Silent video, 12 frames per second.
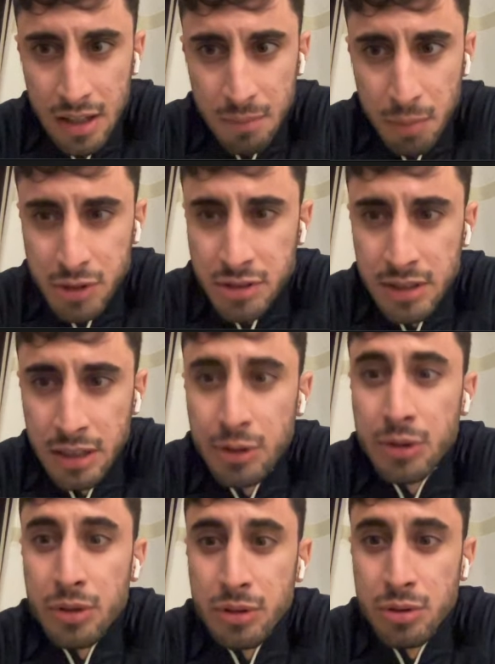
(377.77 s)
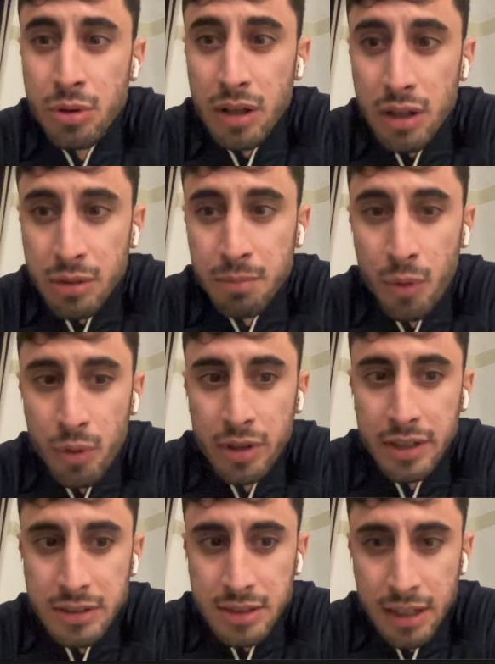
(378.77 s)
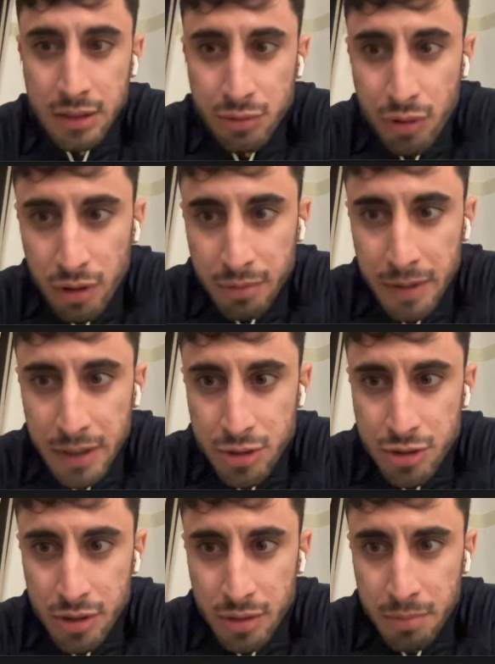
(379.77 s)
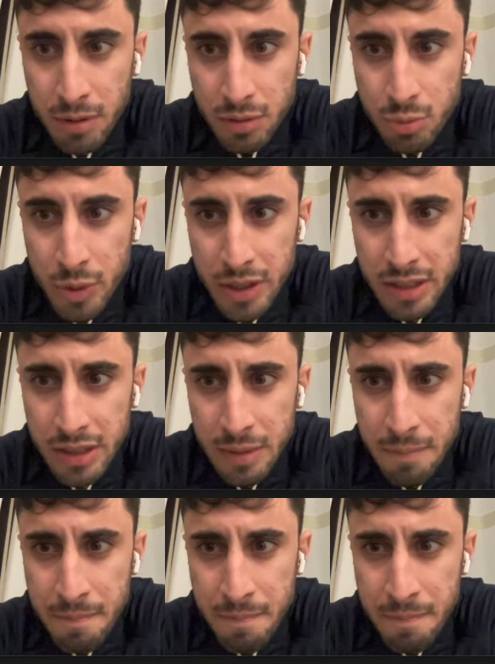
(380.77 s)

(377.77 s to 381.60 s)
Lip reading: But still, you could do a lot more inside the vault manager. But we